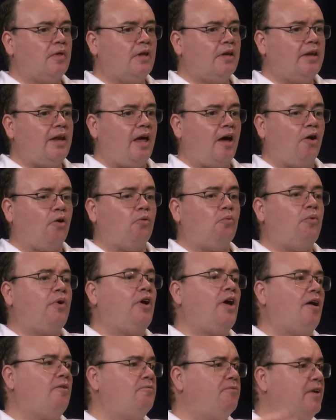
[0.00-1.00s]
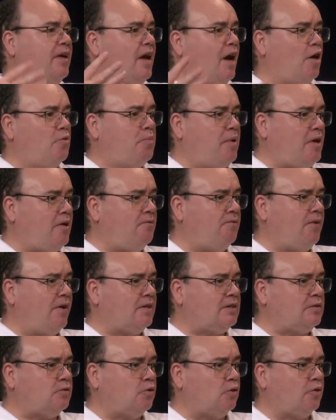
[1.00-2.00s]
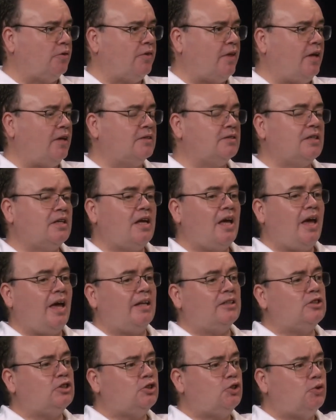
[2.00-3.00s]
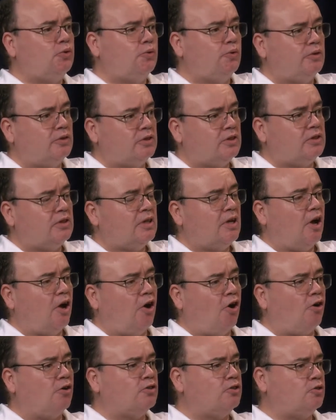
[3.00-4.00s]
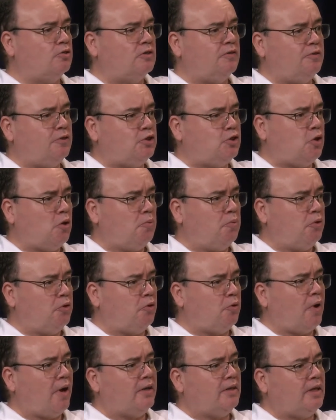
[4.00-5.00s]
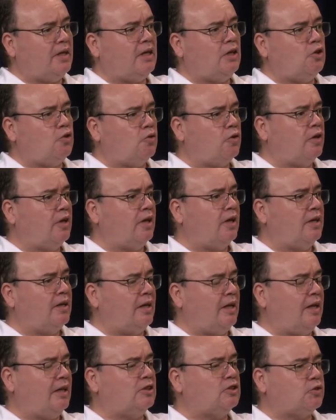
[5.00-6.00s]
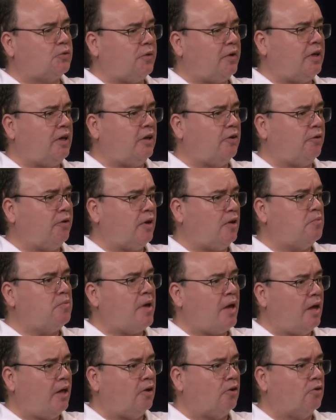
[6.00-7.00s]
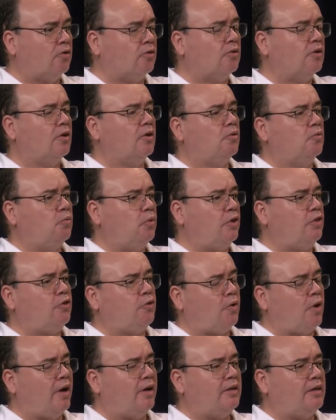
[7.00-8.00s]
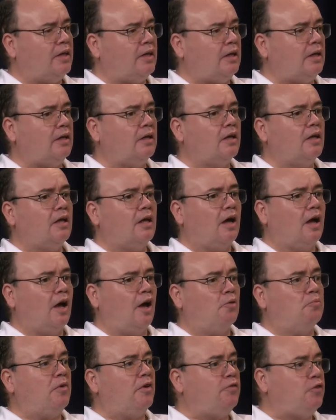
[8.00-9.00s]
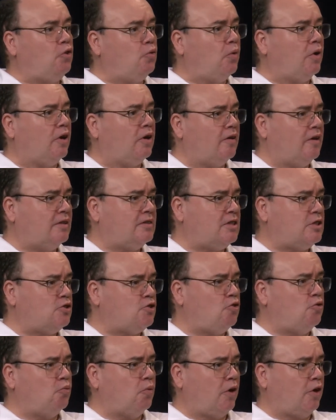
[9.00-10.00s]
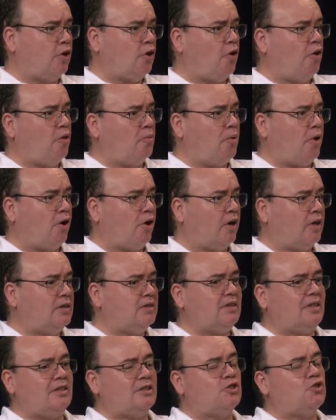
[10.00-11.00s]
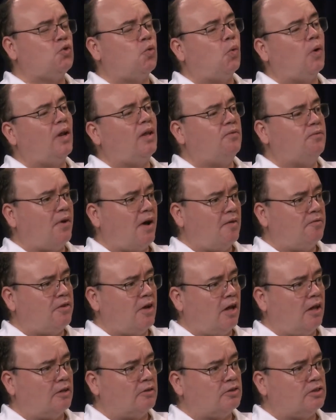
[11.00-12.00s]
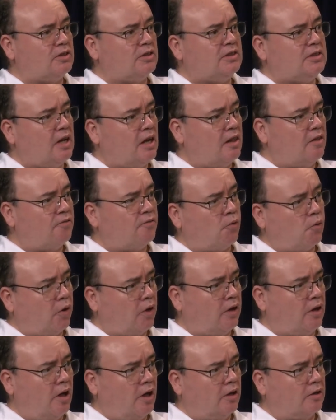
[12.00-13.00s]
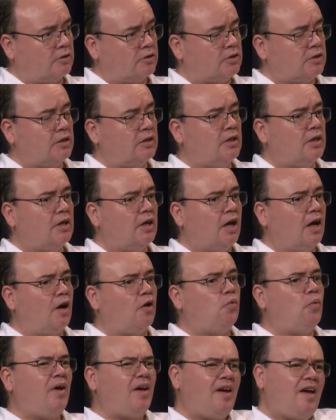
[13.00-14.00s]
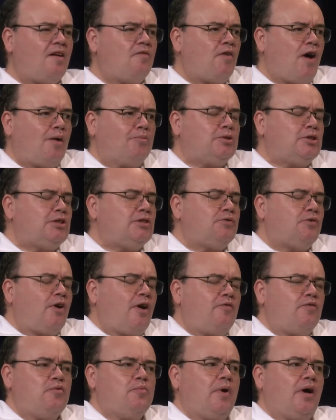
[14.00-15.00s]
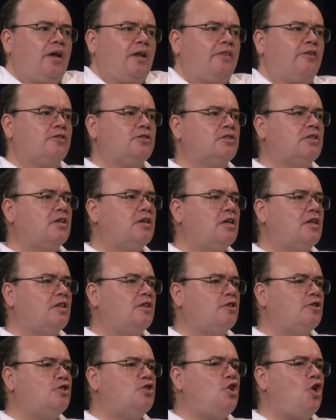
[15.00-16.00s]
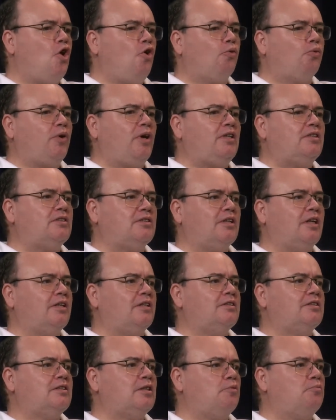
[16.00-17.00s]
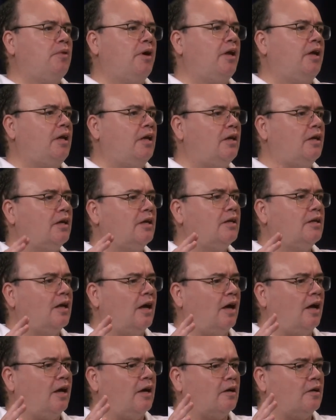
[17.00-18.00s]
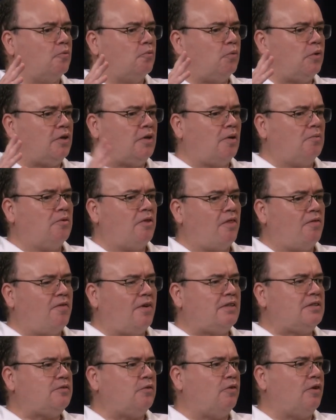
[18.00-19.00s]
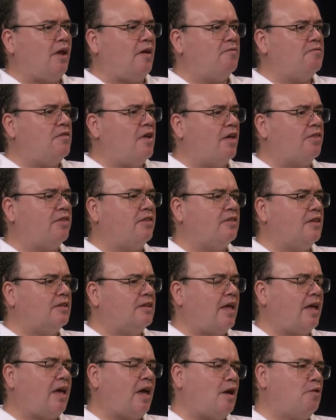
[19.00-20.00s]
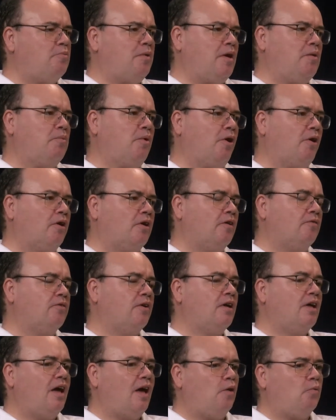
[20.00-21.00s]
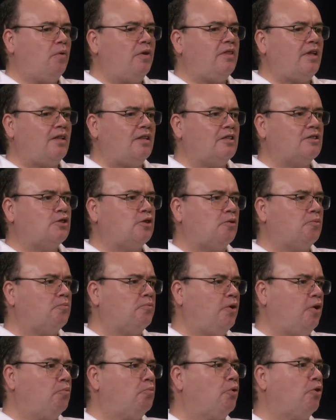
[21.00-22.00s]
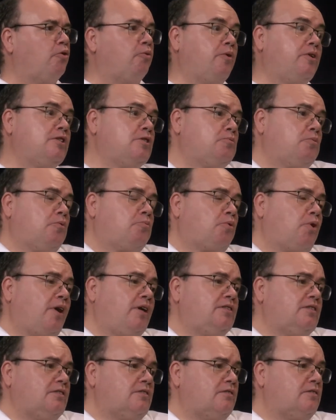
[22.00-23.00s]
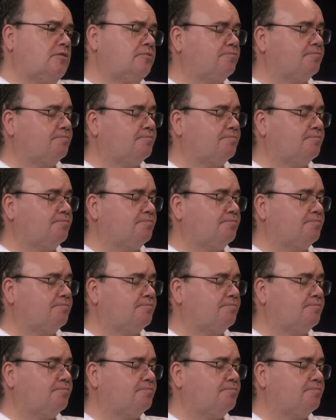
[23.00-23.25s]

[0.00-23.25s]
Now, we have VIP festival things, and students, all students, if you show up with your ID, you can get into any screening or any panel with your ID. But if you want to, as a student, want to go to the parties, it's $25 instead of the $40. We have options for everybody. There's no reason that somebody would come to the festival and have nothing that they can't be a part of. And we think these are, you know, pretty reasonable prices.